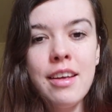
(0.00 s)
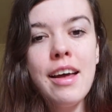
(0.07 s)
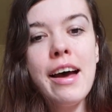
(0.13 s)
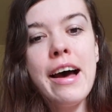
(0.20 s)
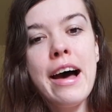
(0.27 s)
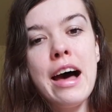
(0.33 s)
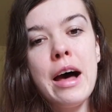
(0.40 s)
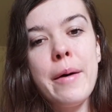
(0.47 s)

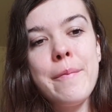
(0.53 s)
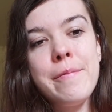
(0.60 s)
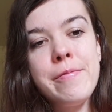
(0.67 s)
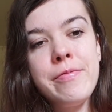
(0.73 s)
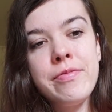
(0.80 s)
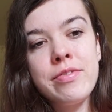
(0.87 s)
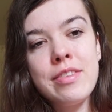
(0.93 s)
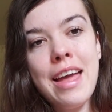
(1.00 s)

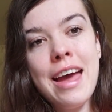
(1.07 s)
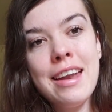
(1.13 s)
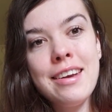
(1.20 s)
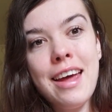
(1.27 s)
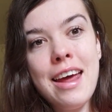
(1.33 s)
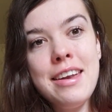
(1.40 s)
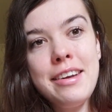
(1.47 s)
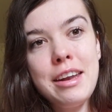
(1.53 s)
And
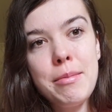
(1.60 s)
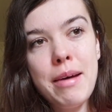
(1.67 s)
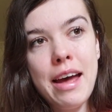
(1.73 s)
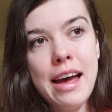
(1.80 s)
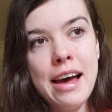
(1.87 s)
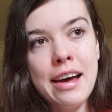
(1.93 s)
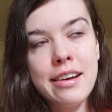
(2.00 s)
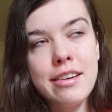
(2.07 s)
I knit him a
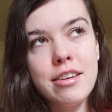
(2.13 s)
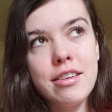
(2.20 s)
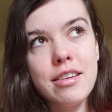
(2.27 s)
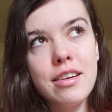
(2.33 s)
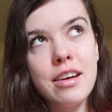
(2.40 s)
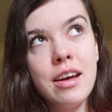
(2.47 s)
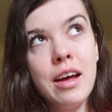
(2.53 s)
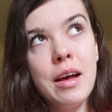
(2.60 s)
hat
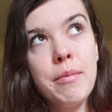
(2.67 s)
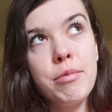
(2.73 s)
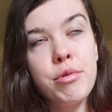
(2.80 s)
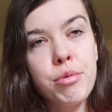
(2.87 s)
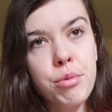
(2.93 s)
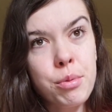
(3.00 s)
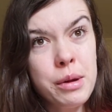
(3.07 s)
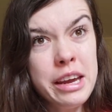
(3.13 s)

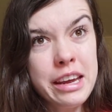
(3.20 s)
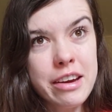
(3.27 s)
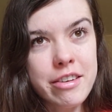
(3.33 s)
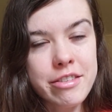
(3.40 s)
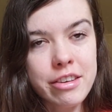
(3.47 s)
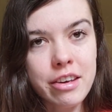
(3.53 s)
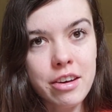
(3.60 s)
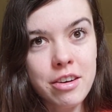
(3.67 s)
3
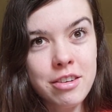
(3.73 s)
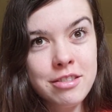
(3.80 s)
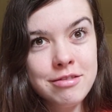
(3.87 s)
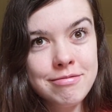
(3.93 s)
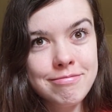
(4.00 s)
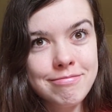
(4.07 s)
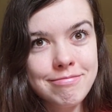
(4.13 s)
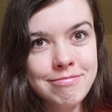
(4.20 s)
years ago
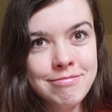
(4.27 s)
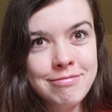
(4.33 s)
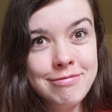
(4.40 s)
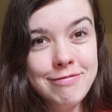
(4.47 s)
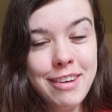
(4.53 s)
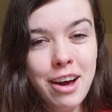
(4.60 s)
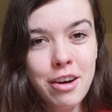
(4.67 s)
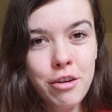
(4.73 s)

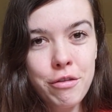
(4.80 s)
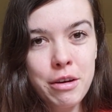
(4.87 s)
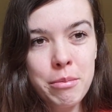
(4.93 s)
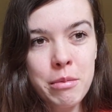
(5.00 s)
out of a